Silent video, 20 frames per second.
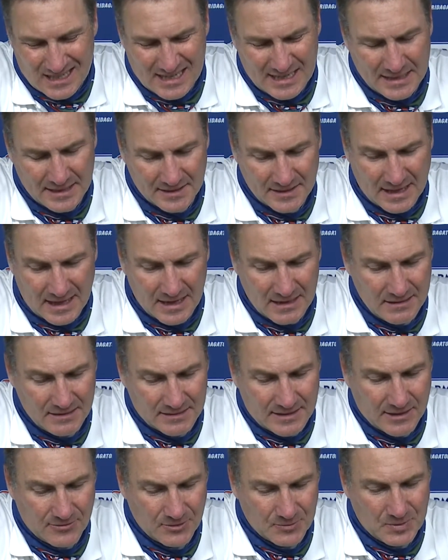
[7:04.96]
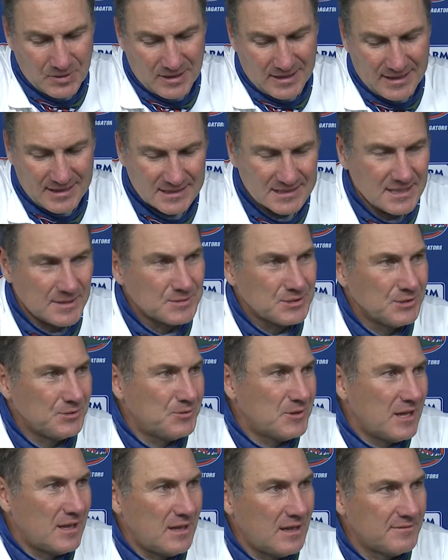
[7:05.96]
I didn't think we played
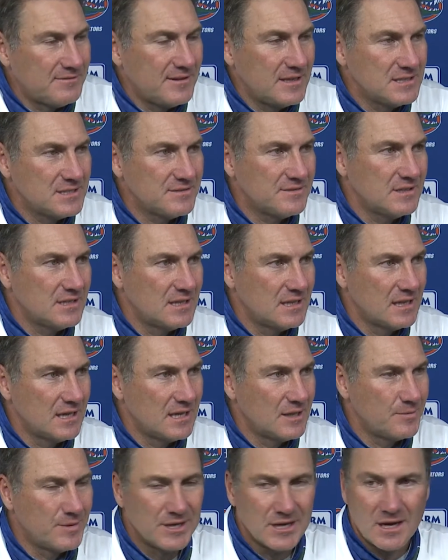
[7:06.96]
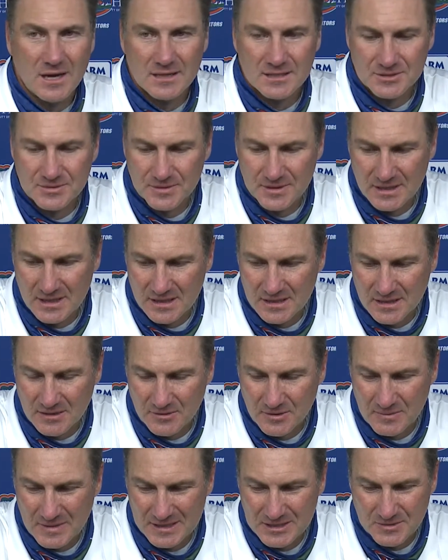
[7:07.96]
exceptionally well offensively today, to be honest with you. I
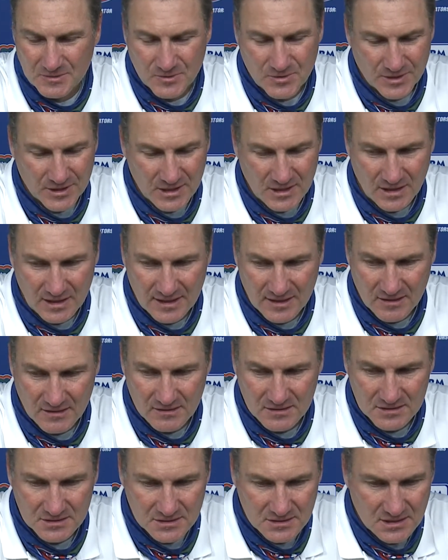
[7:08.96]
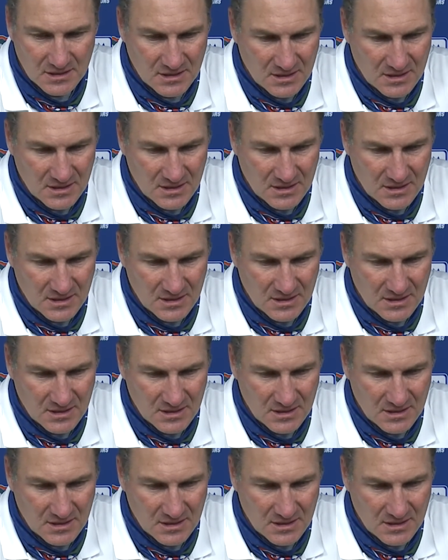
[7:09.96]
thought we made some critical errors